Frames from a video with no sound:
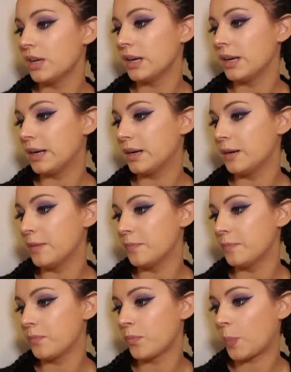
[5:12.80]

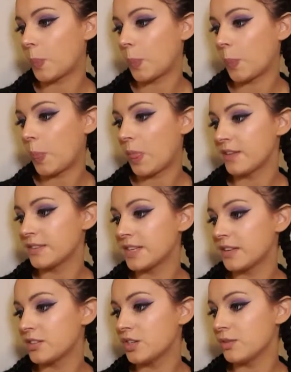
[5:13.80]
it
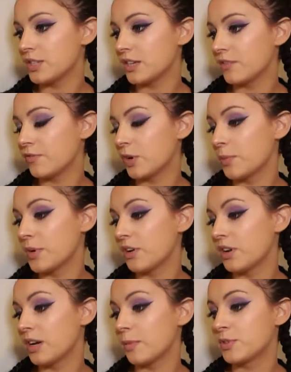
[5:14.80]
says use it for a
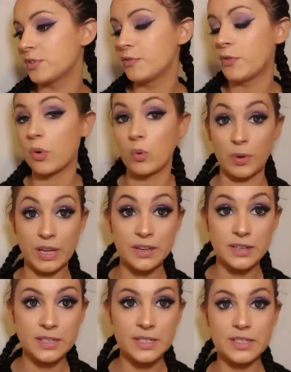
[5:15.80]
period up to 4
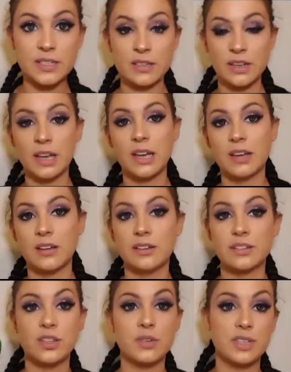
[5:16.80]
weeks
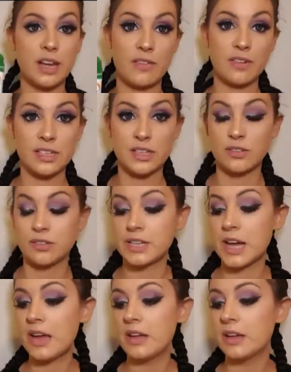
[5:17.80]
and use it every single
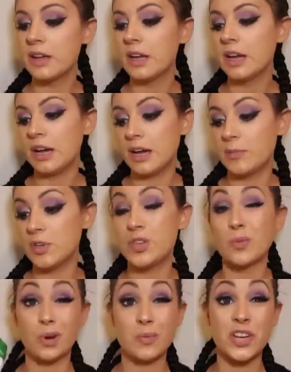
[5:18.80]
day. You
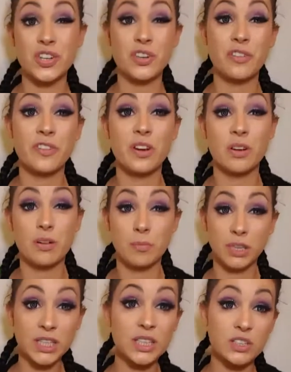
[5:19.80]
do want to make sure your feet are
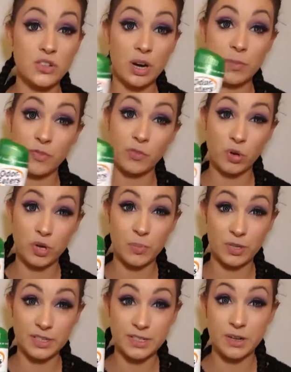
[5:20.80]
completely dry before you
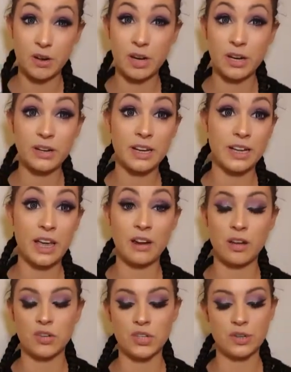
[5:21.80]
put this on. Again,
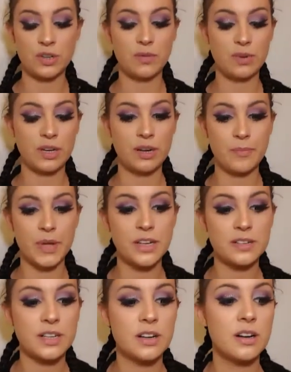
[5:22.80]
I'll show you in a
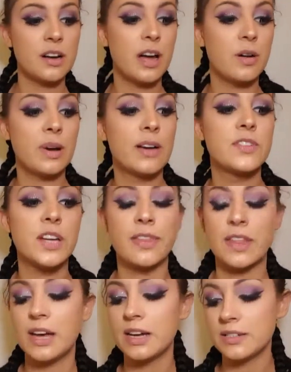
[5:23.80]
minute here how I've done
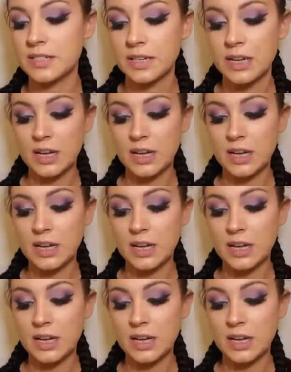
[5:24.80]
that.